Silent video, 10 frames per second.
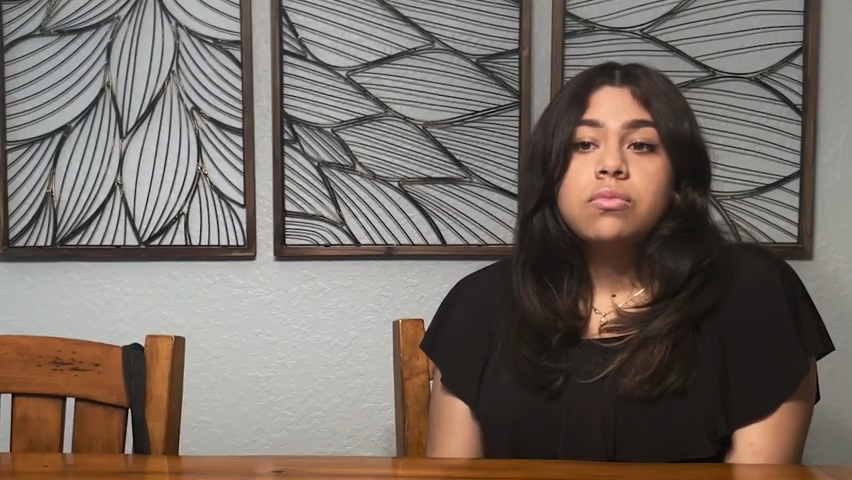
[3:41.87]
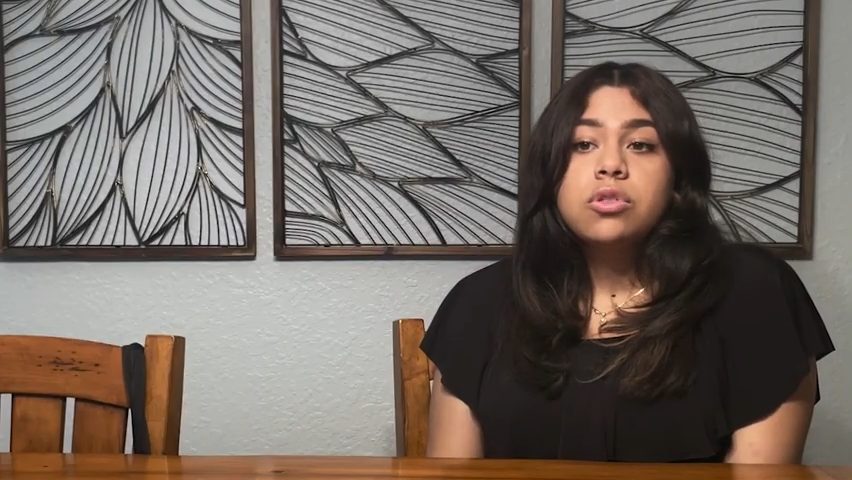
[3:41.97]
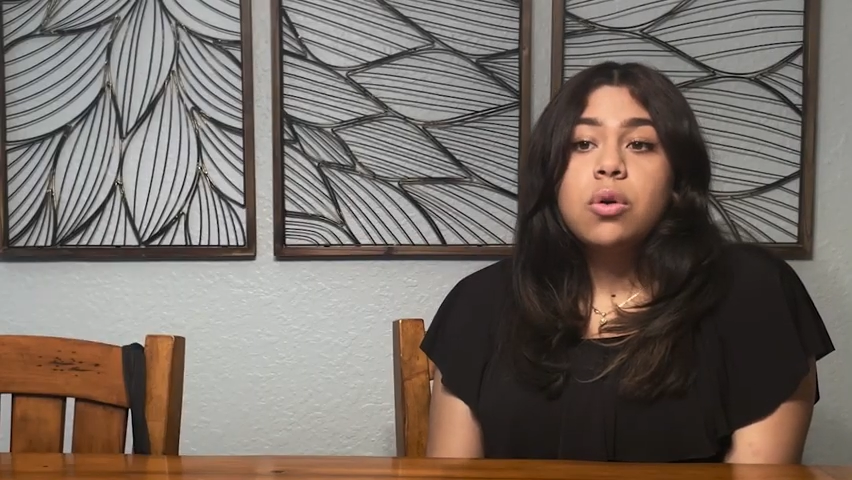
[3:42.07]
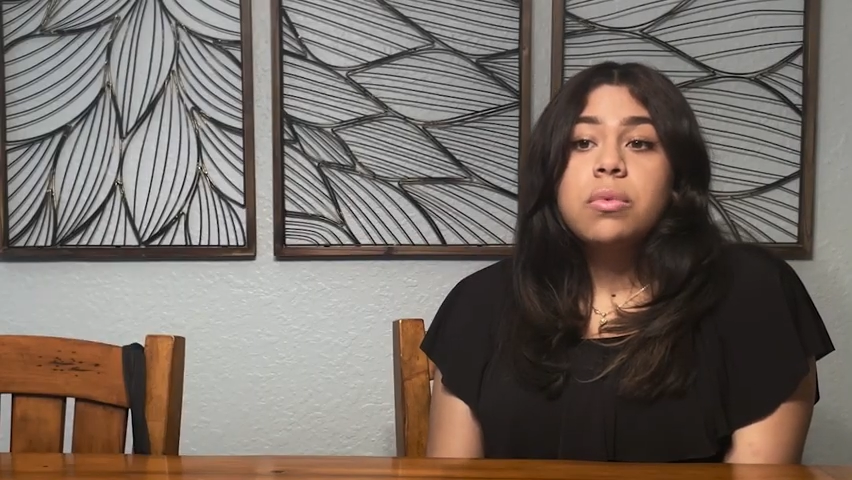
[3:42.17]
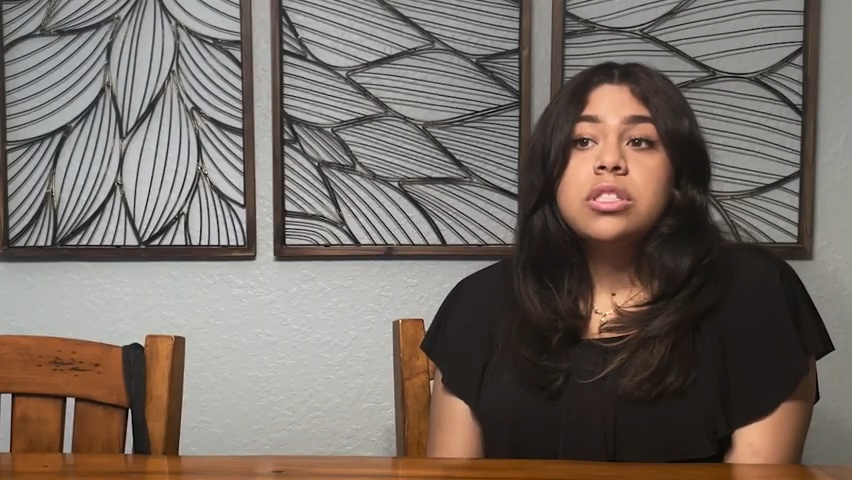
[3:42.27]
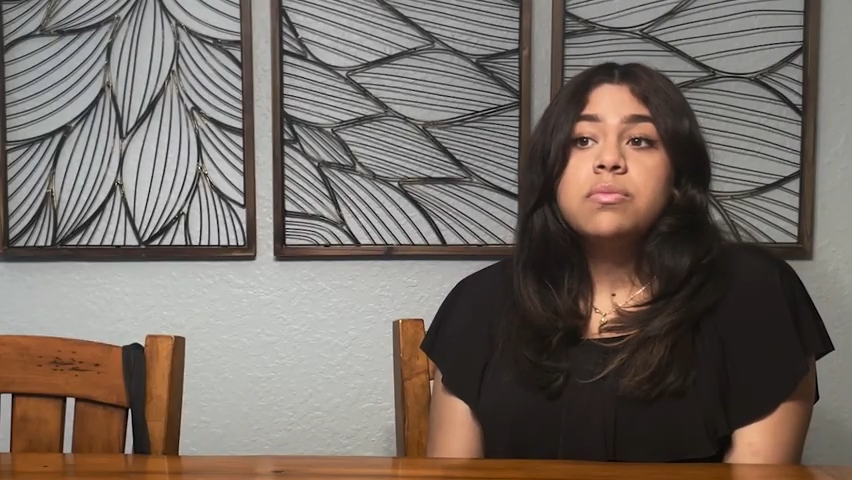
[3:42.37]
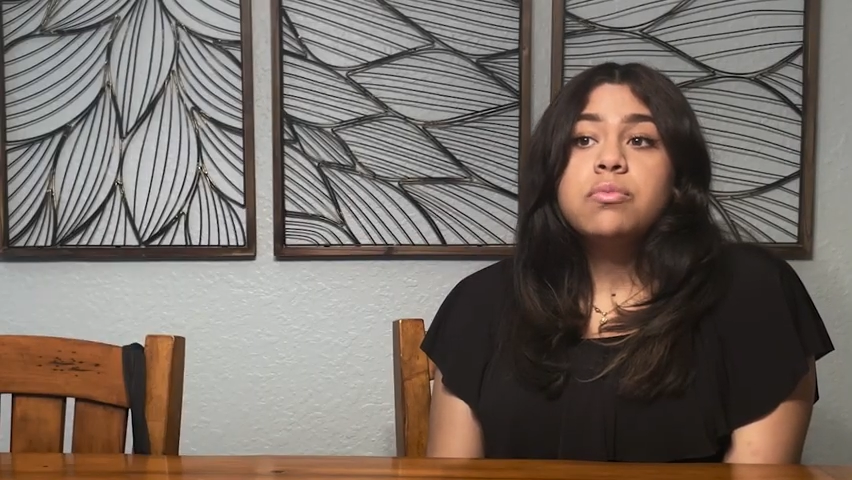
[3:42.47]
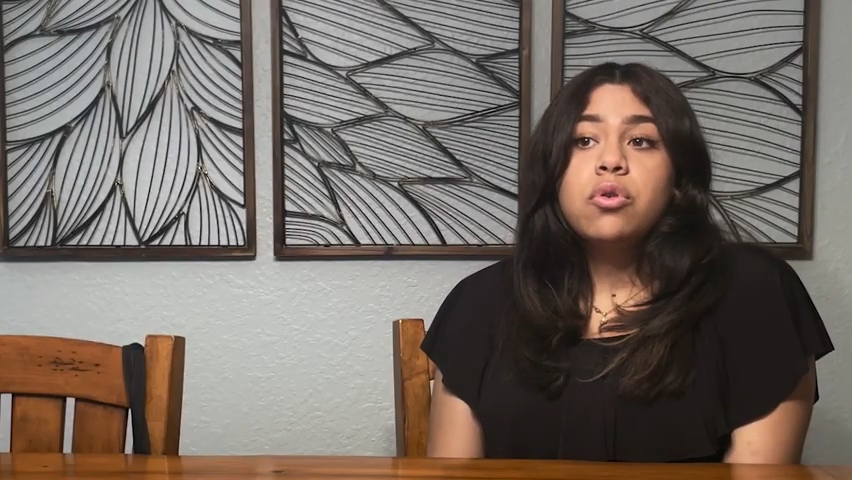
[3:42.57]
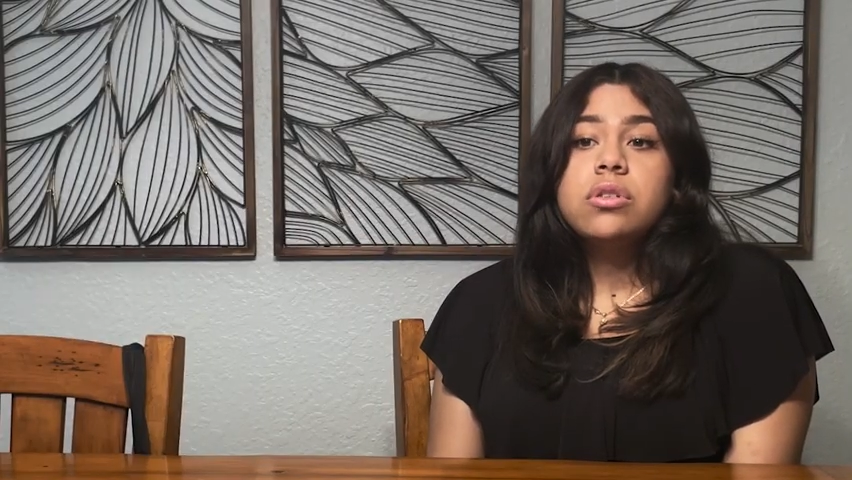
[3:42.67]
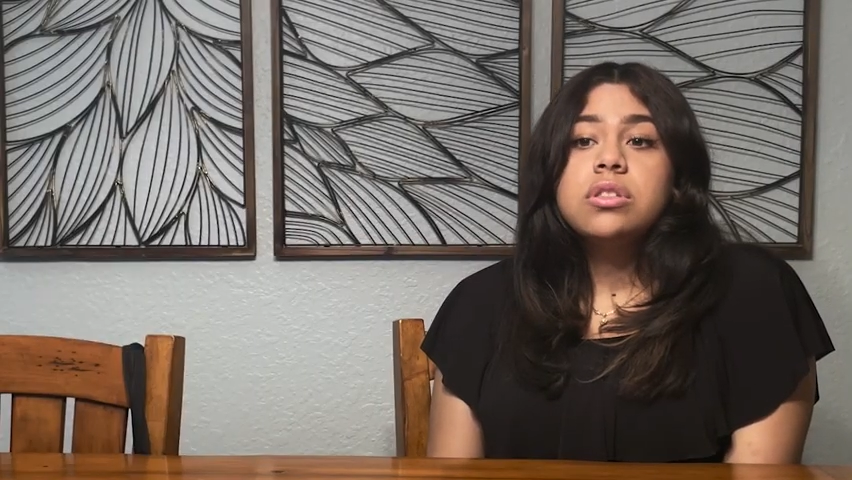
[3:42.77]
so much
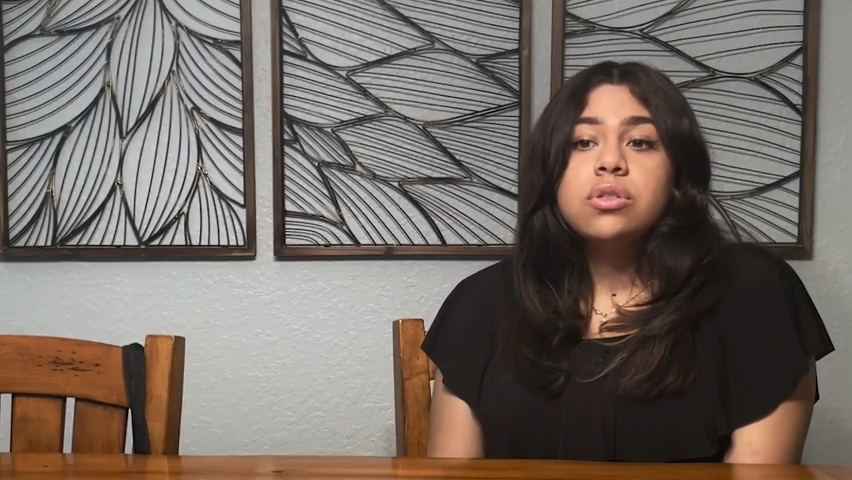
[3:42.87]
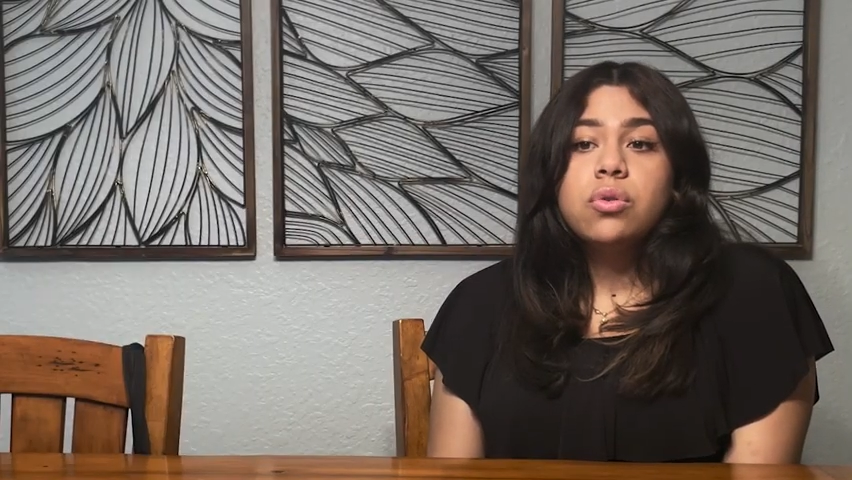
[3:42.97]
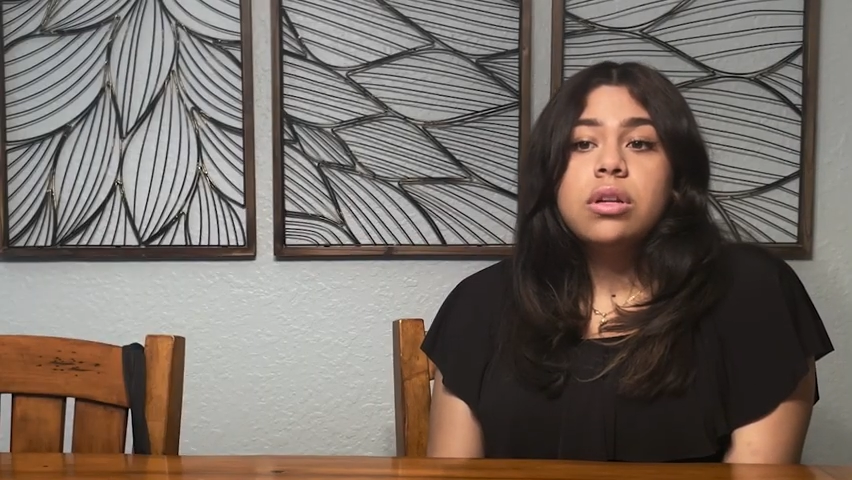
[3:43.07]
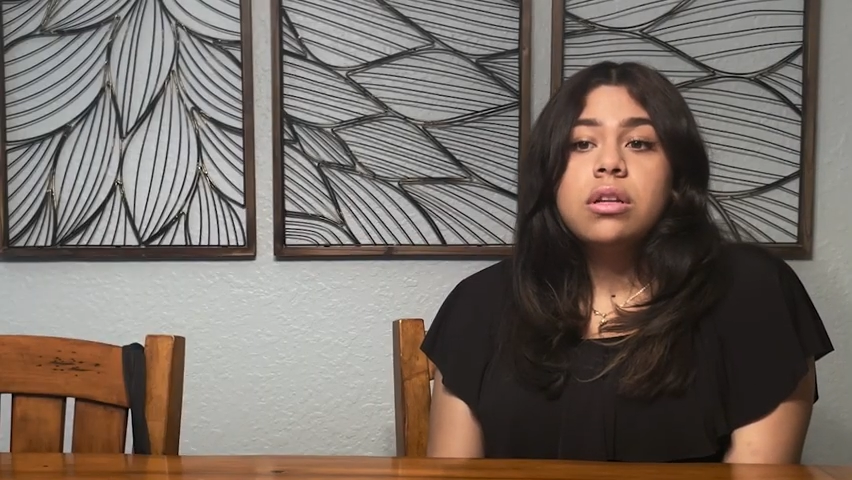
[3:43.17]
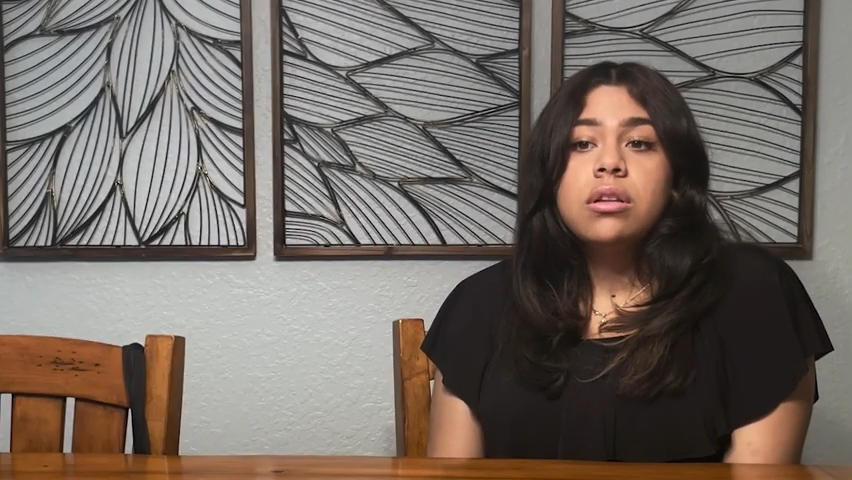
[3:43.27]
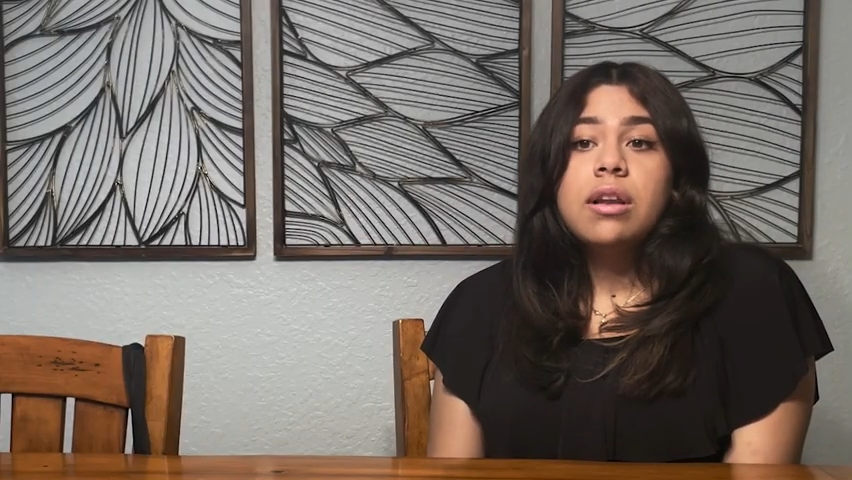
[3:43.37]
more students